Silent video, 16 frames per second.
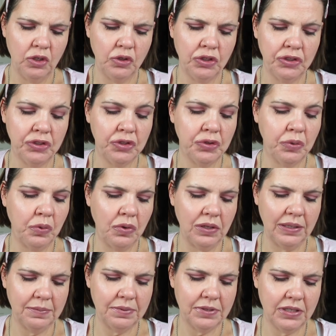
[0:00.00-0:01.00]
Couture
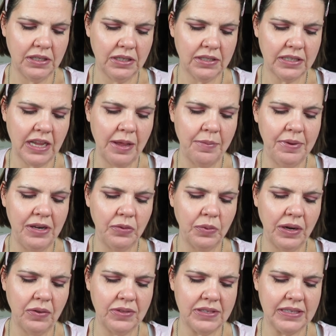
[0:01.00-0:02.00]
lipsticks coming
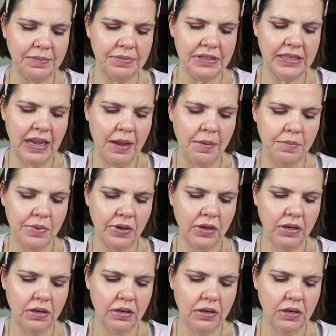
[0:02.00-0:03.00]
around
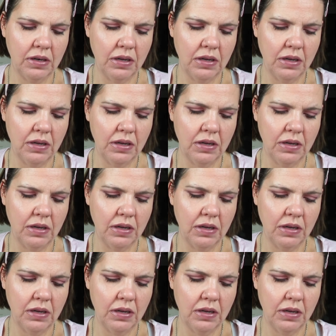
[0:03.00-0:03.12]
September.